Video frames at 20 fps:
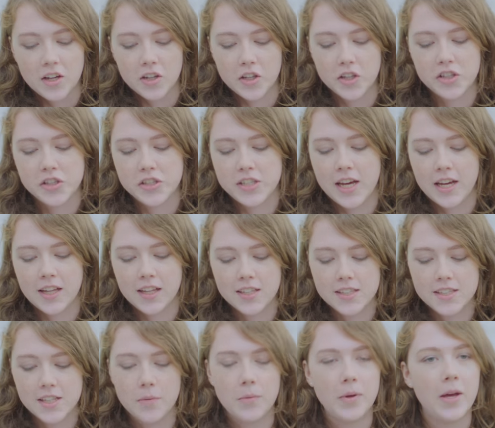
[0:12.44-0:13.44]
Could you tell
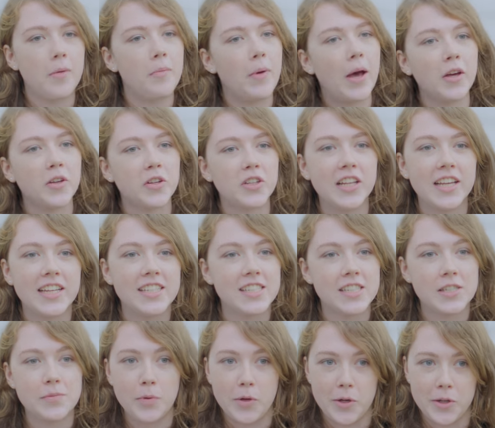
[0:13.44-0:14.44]
us a bit about your
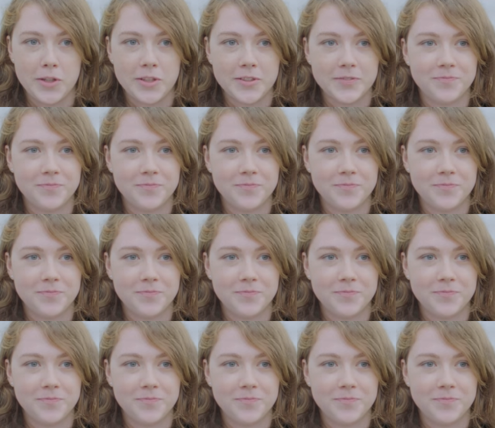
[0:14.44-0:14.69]
latest book?